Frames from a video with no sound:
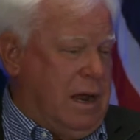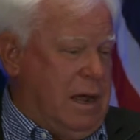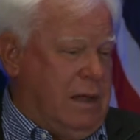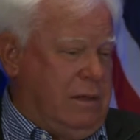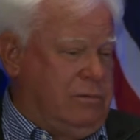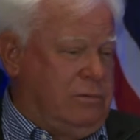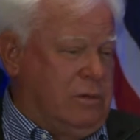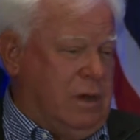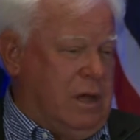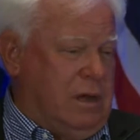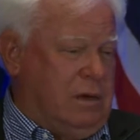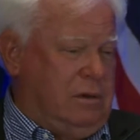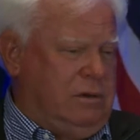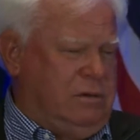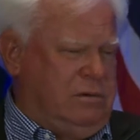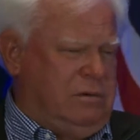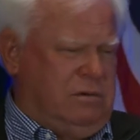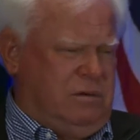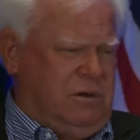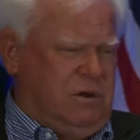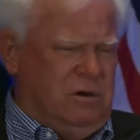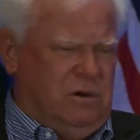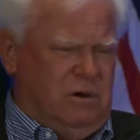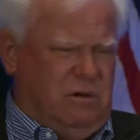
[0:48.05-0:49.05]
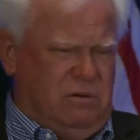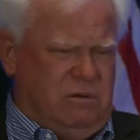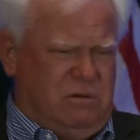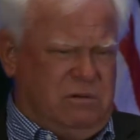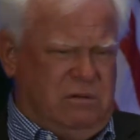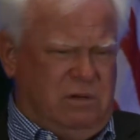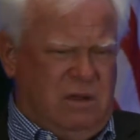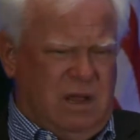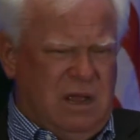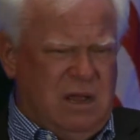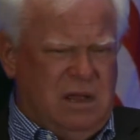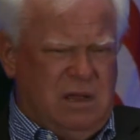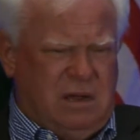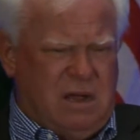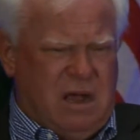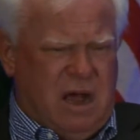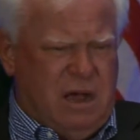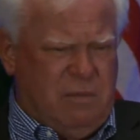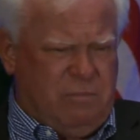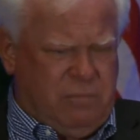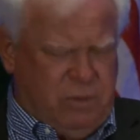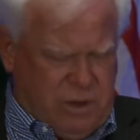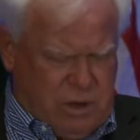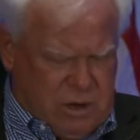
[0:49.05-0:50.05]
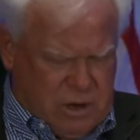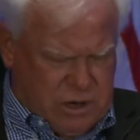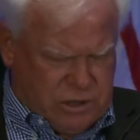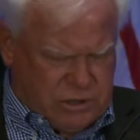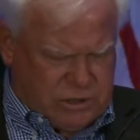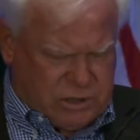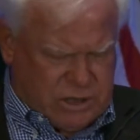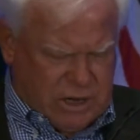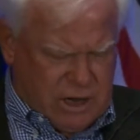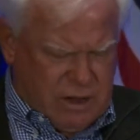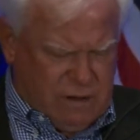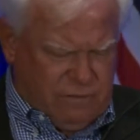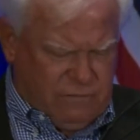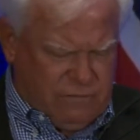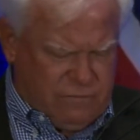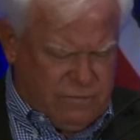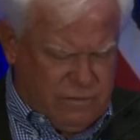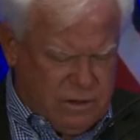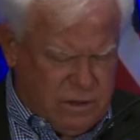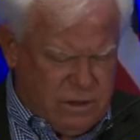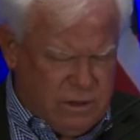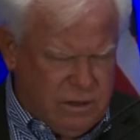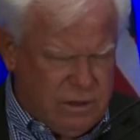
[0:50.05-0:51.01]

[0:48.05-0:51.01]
I thought, you know, copying our stuff?